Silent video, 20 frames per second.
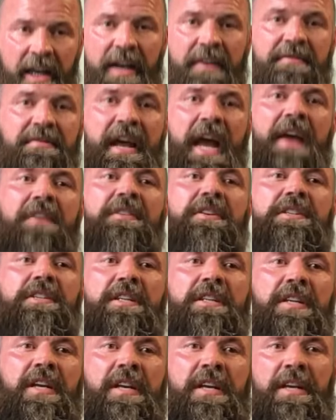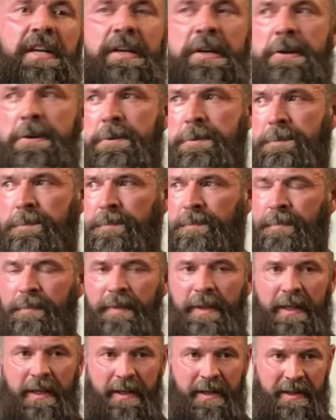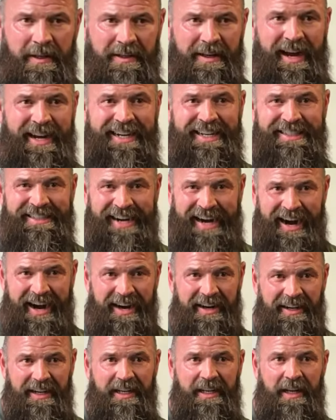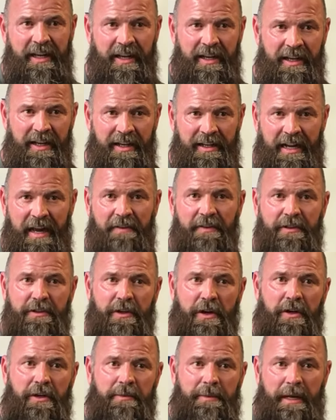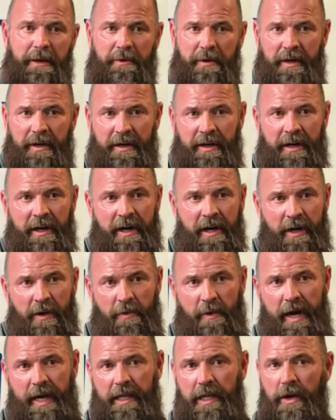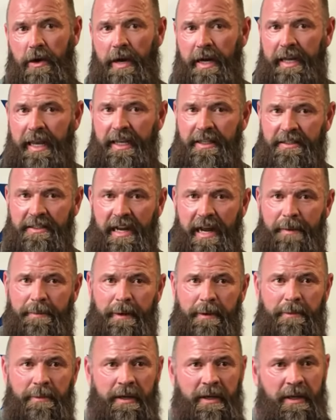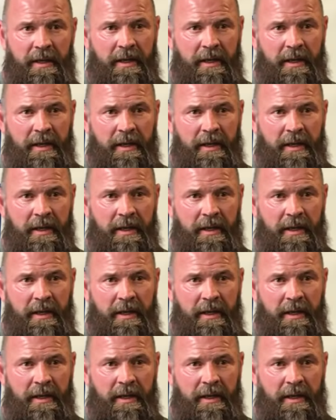if Dave is just not entirely a level stronger than me where ready to go, I can't stop him,